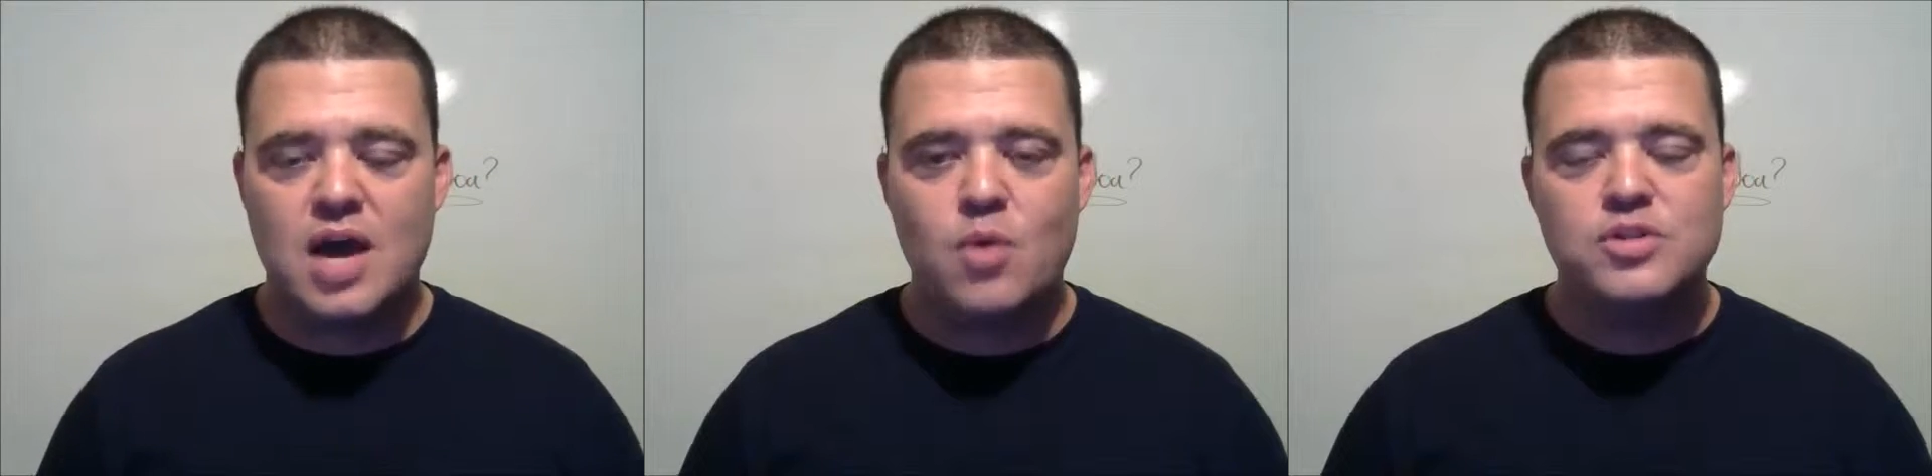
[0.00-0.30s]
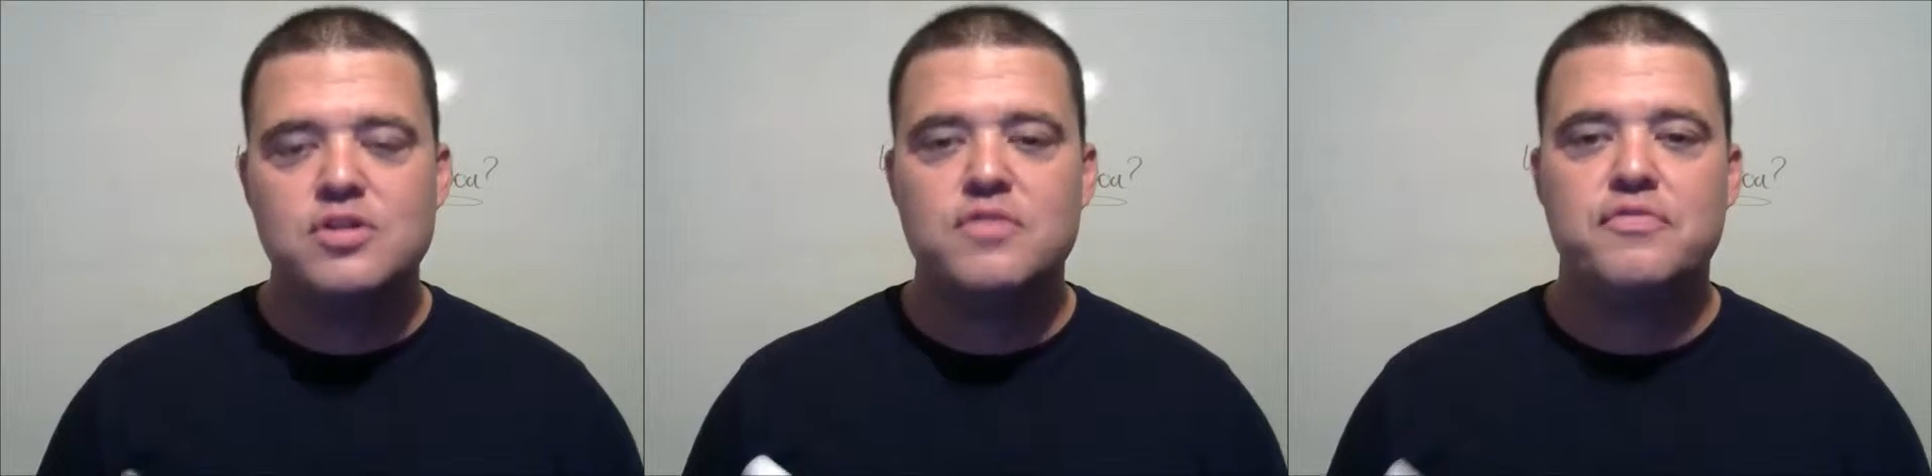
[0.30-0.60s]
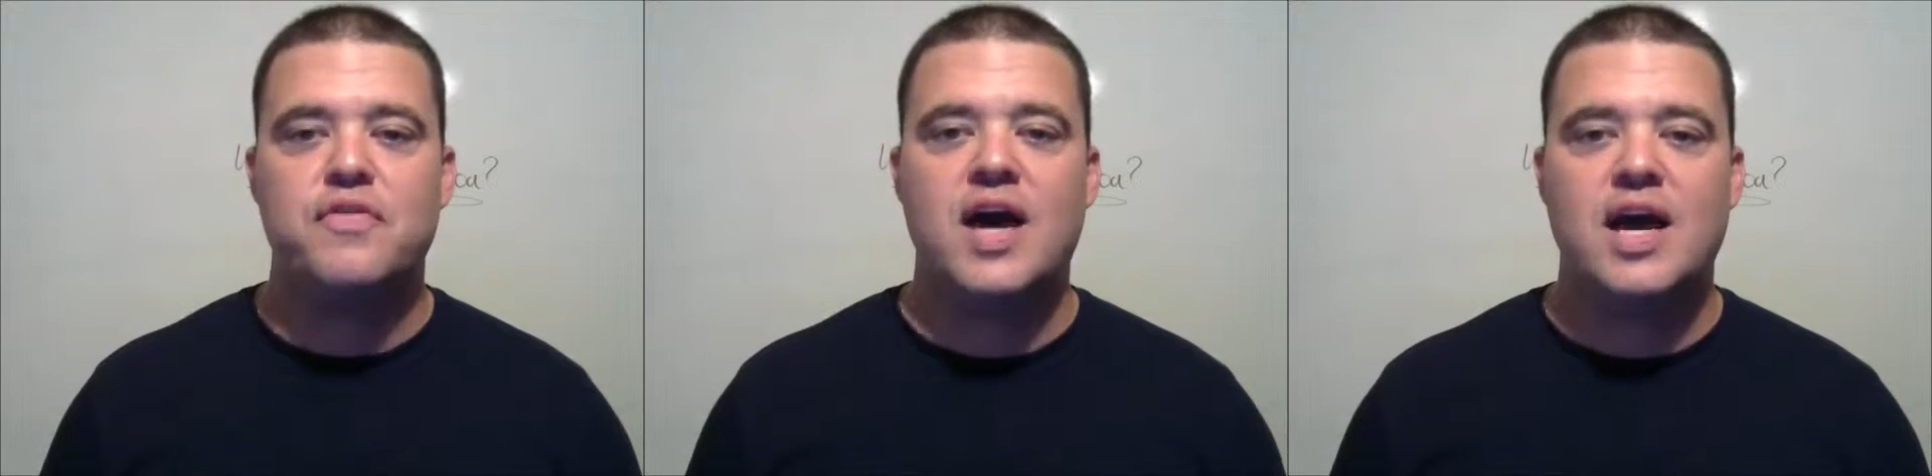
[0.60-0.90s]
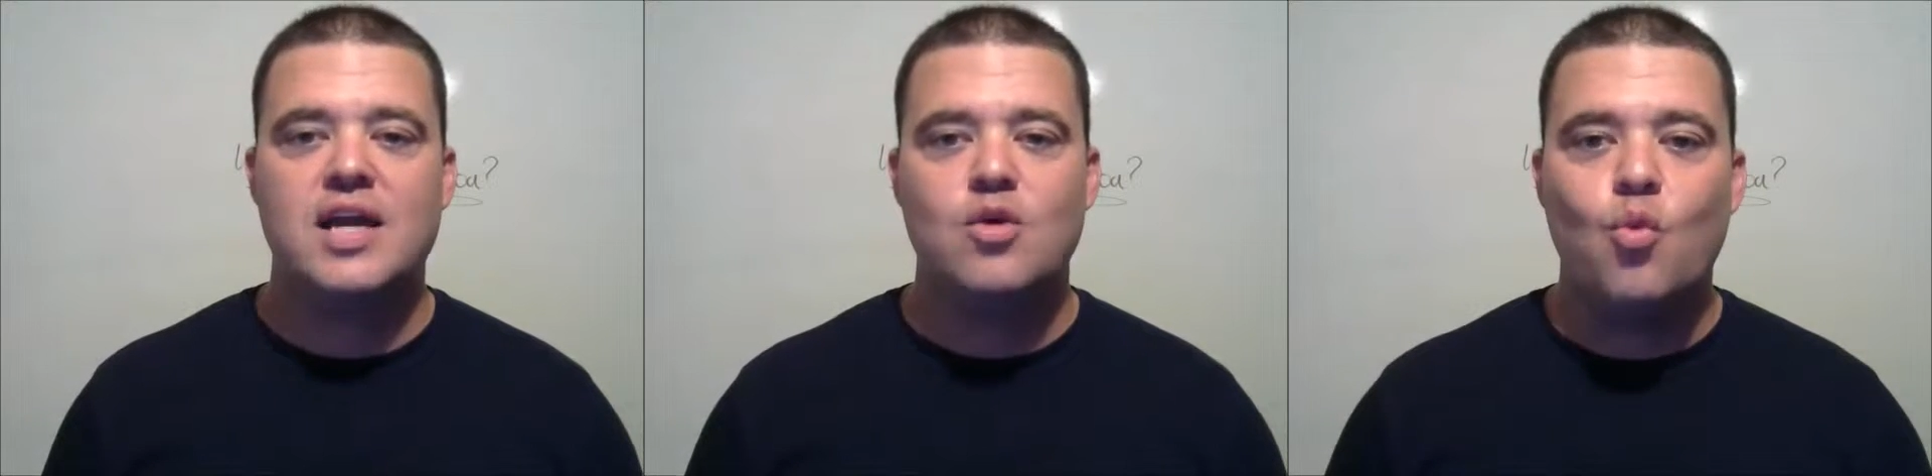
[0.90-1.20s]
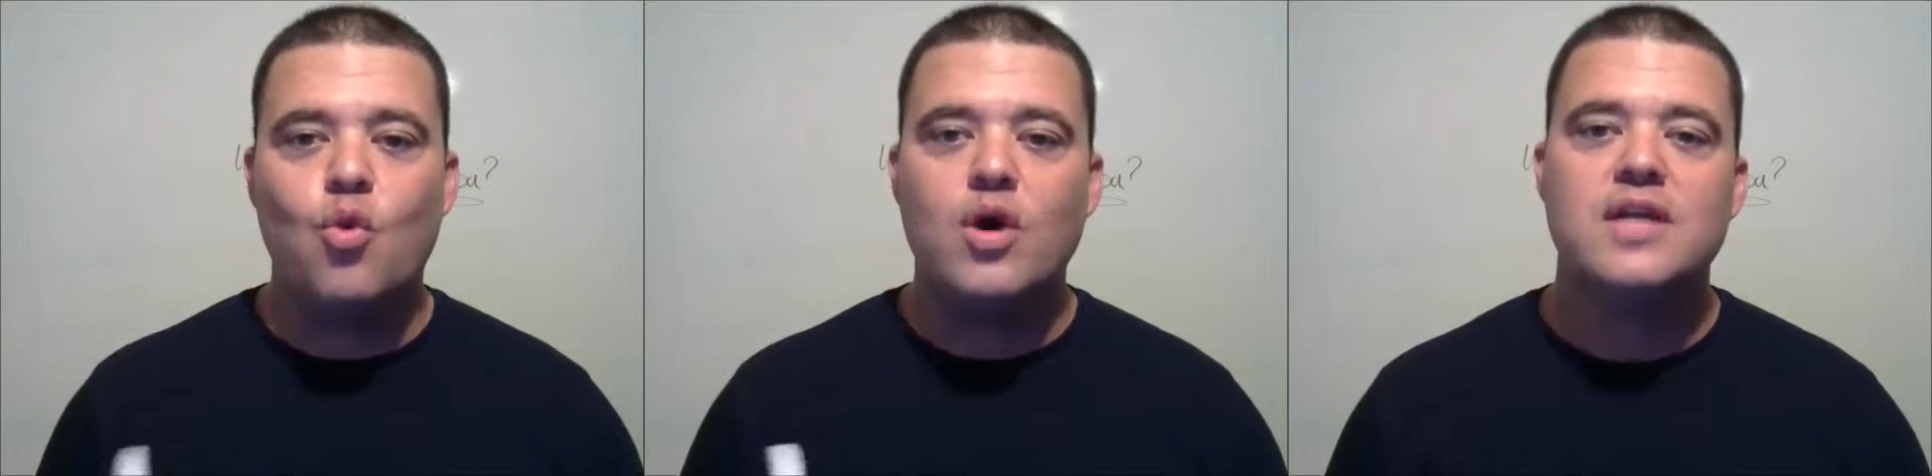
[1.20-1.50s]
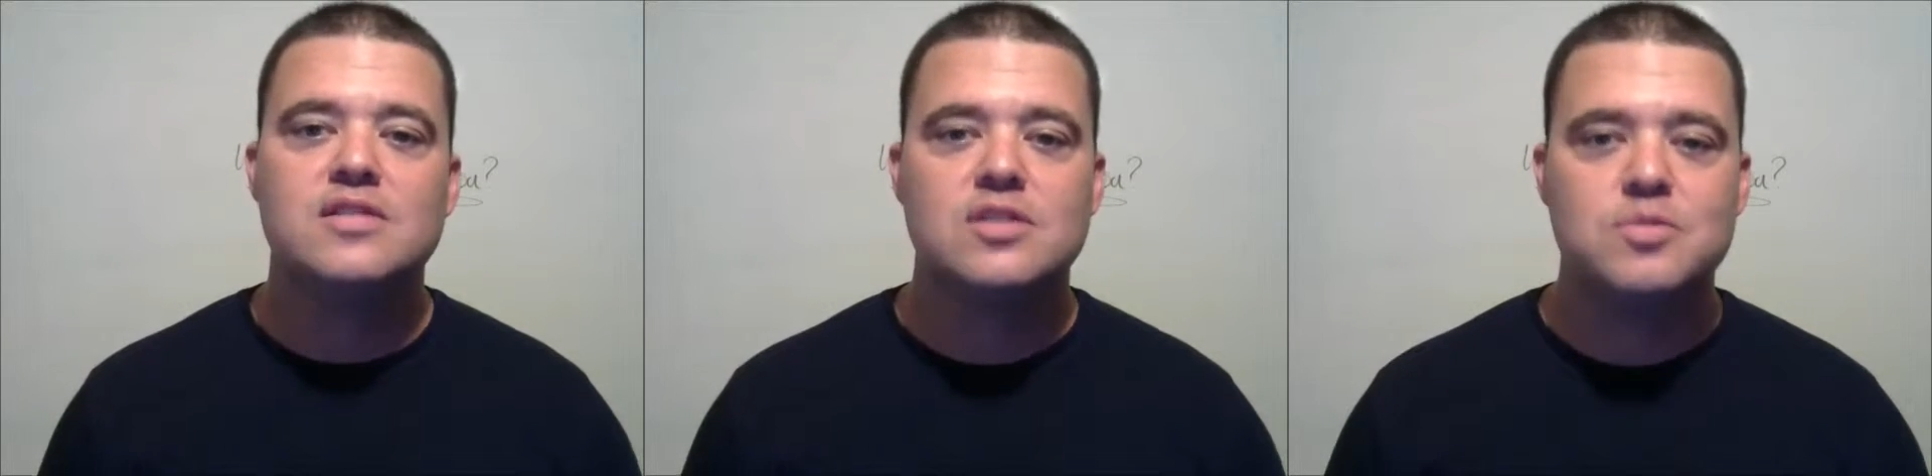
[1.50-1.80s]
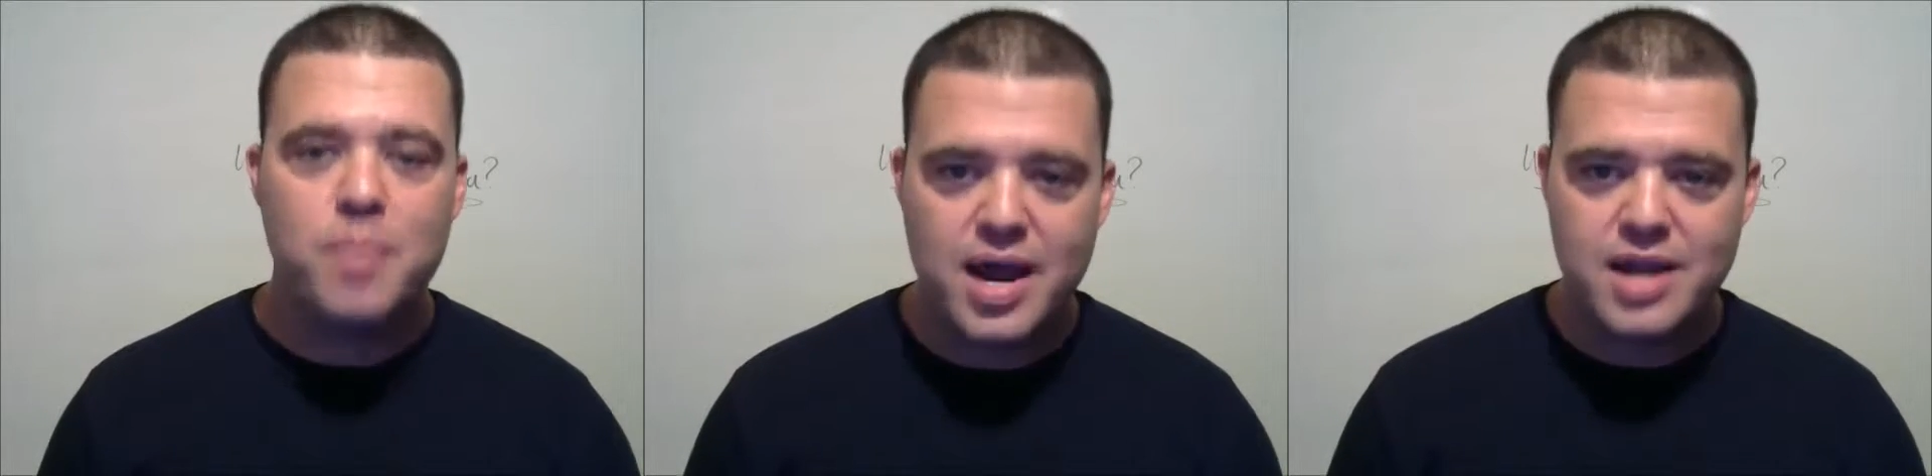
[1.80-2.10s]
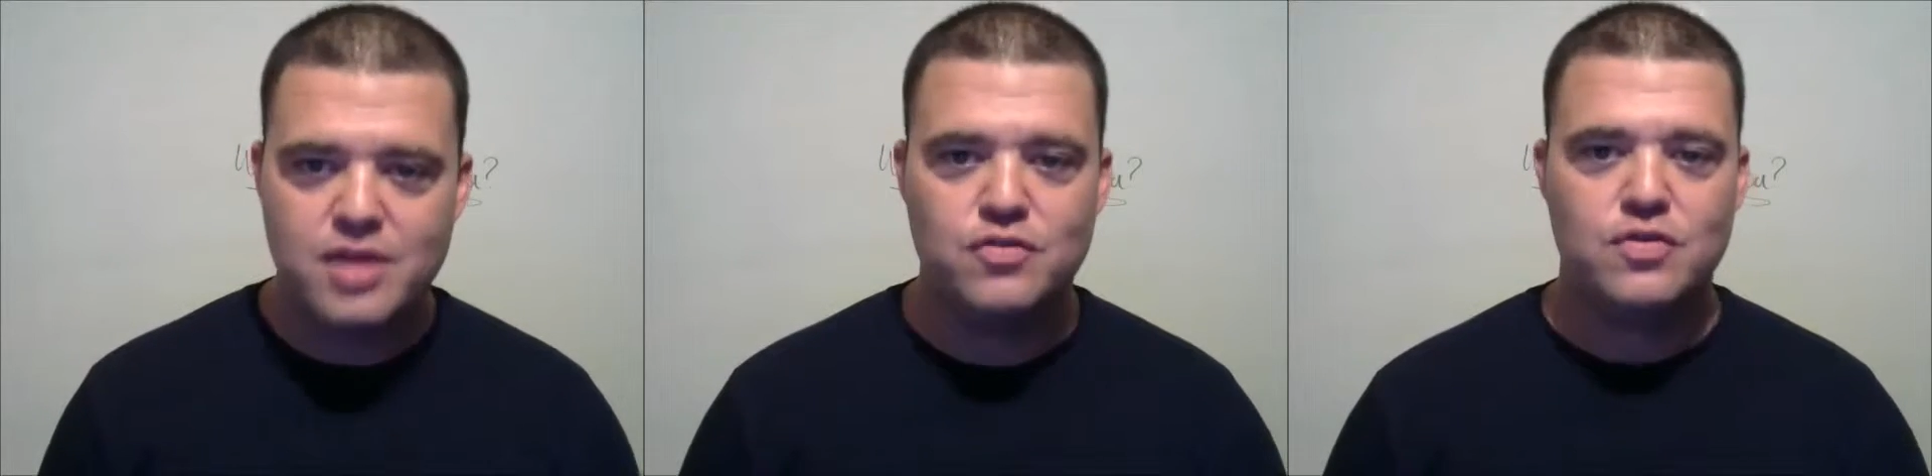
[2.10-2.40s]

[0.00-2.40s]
I want you to find what inspires